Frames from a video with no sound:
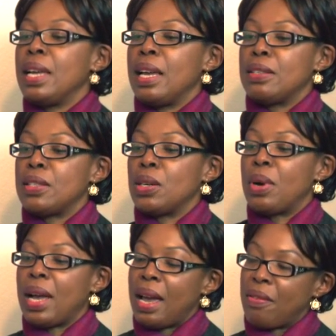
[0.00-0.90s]
And
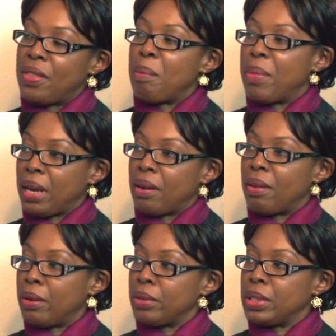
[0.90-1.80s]
so I have that
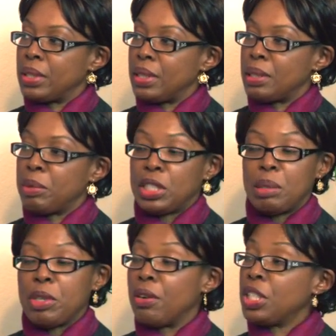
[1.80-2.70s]
background. Especially
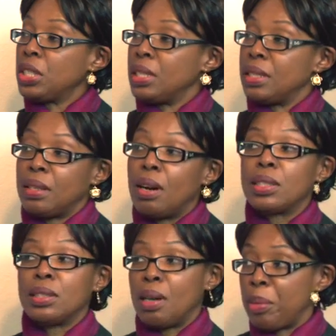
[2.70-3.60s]
immigration is a
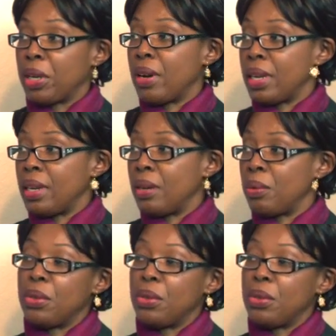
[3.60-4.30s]
hot topic right now